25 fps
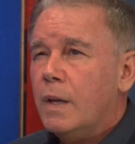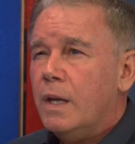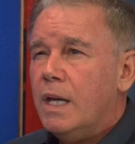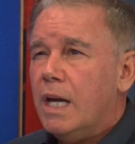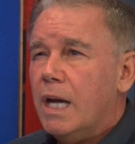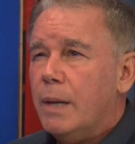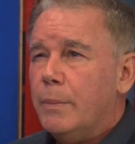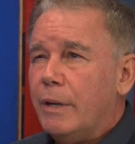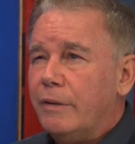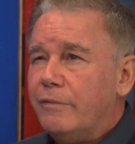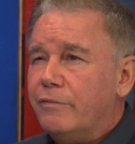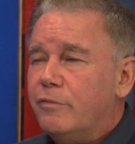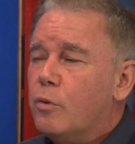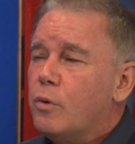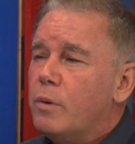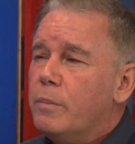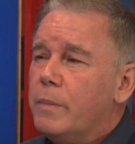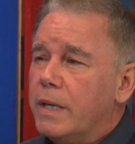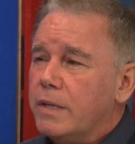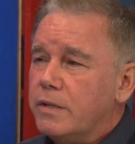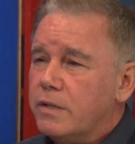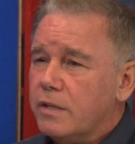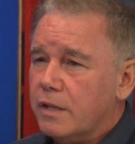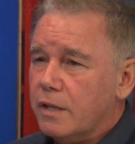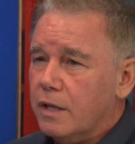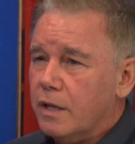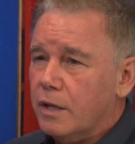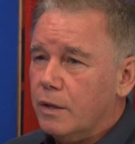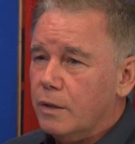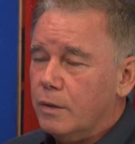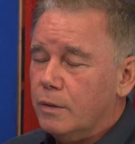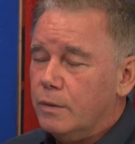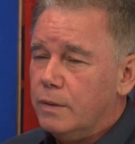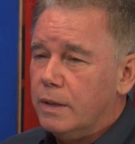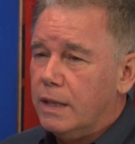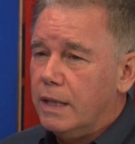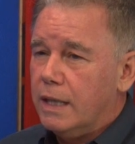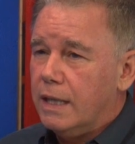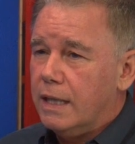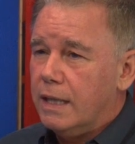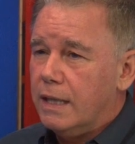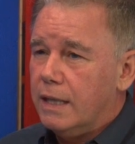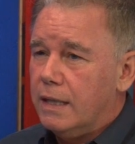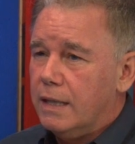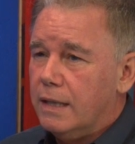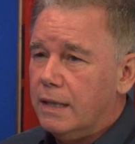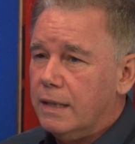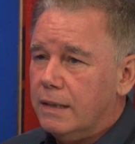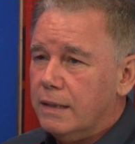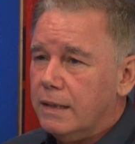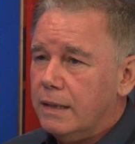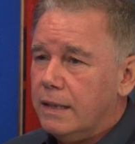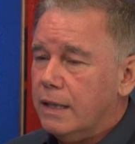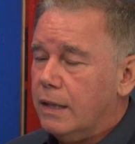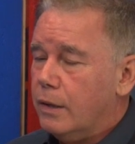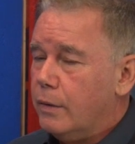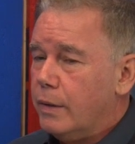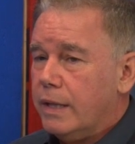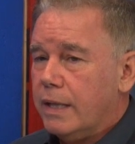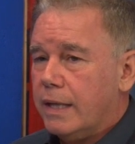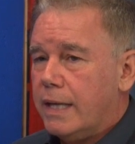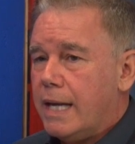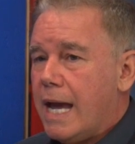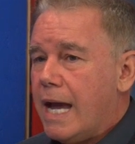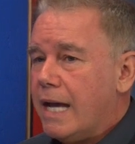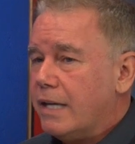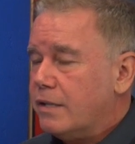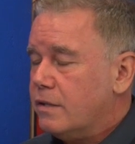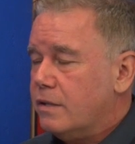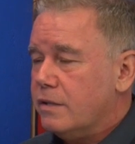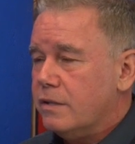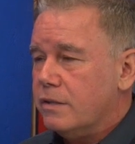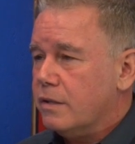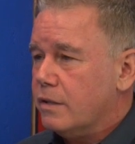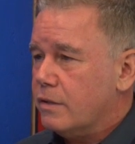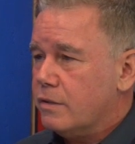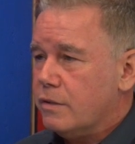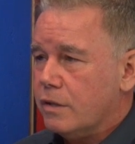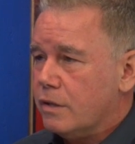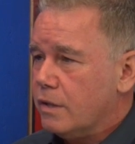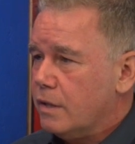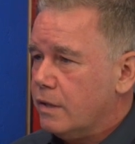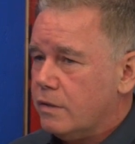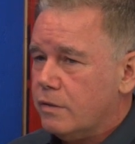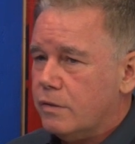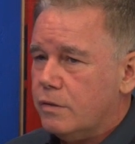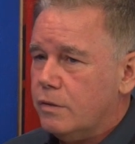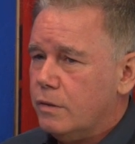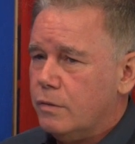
about four months ago. Uh, you know, and the cast is it's,